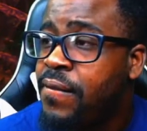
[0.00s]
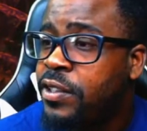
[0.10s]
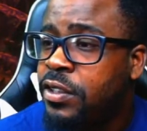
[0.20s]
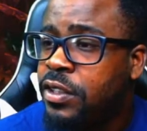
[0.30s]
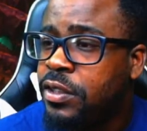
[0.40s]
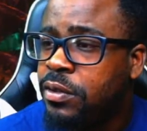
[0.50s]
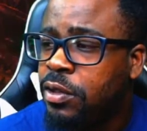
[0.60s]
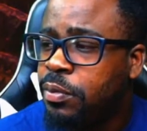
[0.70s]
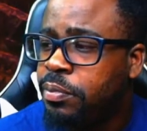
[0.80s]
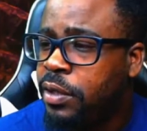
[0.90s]
So there's a
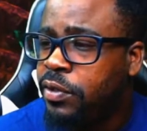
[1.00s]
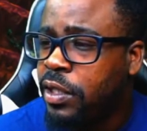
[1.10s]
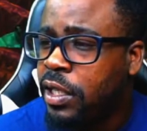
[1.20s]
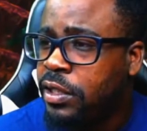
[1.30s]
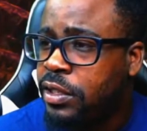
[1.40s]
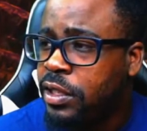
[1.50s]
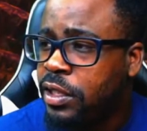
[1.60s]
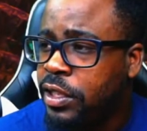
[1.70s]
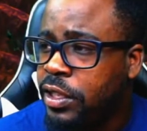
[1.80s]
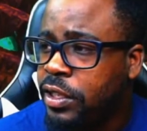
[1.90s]
little bit of a cutscene
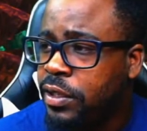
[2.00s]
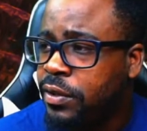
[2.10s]
here.